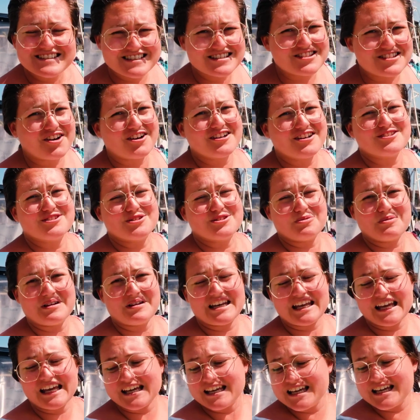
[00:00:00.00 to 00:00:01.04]
Sorry, it's so
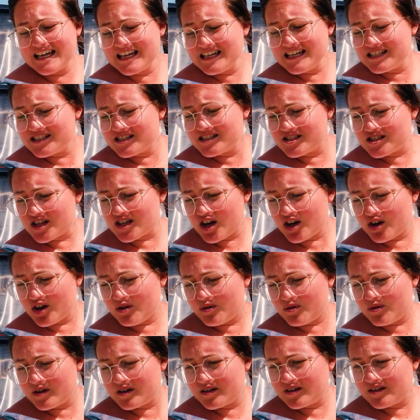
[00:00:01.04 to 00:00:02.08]
windy.
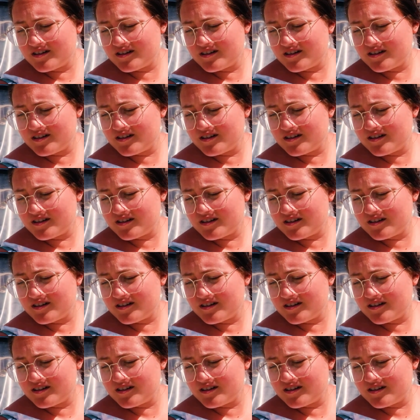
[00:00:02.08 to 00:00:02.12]
So,